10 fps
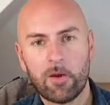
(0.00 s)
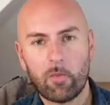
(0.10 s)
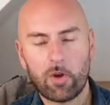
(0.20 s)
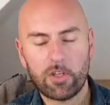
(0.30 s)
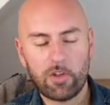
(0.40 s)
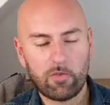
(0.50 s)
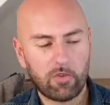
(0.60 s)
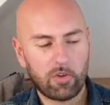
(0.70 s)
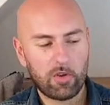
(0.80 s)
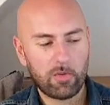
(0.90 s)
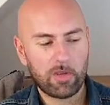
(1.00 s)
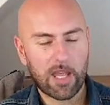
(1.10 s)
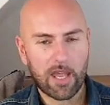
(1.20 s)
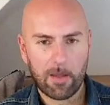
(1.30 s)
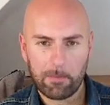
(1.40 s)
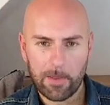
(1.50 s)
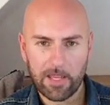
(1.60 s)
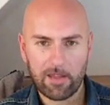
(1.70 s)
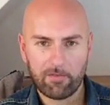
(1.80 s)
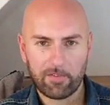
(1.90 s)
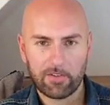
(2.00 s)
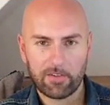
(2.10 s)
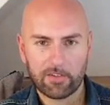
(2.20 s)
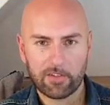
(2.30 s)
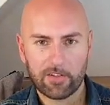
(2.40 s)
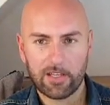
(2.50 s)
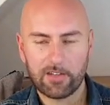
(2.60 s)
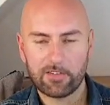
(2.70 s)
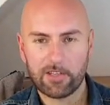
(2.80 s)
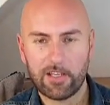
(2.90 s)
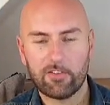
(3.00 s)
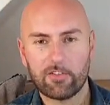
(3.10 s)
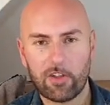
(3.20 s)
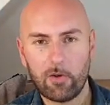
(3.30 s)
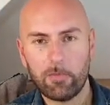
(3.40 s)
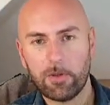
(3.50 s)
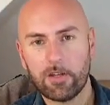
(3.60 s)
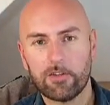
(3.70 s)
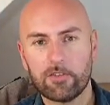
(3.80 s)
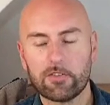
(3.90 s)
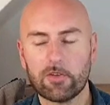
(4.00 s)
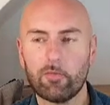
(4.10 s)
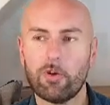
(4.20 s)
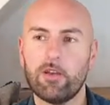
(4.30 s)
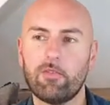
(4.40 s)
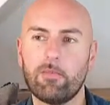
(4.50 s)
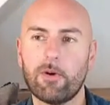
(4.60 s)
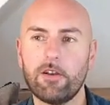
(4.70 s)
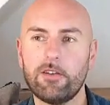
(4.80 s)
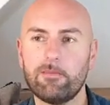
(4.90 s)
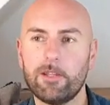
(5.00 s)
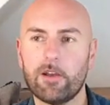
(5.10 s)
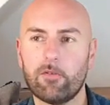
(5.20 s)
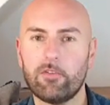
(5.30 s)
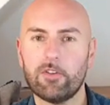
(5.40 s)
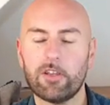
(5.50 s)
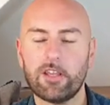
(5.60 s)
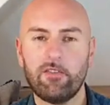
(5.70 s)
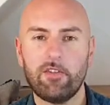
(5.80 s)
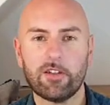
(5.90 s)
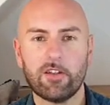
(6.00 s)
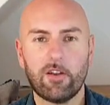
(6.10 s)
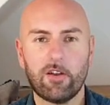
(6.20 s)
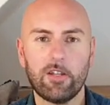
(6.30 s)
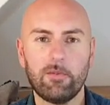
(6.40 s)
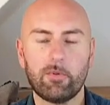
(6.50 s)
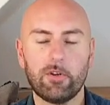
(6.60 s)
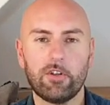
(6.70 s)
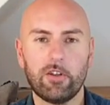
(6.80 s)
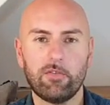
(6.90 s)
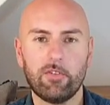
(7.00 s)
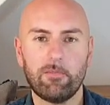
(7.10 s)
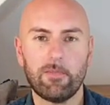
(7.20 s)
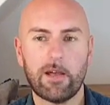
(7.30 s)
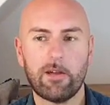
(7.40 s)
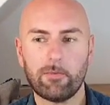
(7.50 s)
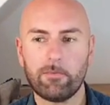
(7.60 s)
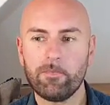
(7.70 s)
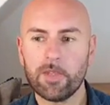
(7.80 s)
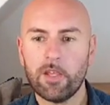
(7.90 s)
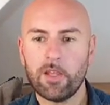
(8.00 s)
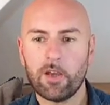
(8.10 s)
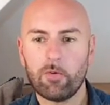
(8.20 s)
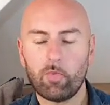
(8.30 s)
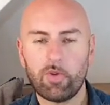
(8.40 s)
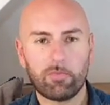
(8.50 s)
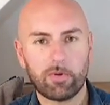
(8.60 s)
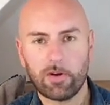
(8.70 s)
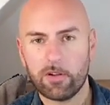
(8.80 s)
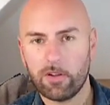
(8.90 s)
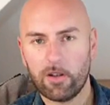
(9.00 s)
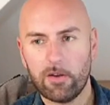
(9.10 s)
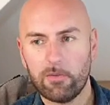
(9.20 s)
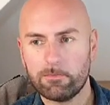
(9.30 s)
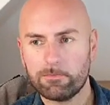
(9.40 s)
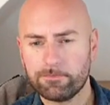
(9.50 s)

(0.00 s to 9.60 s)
What you do get a big emphasis on this is soapiness. So what it reminded me of is like if you had a hybrid of Le Mal with Prada L'Homme.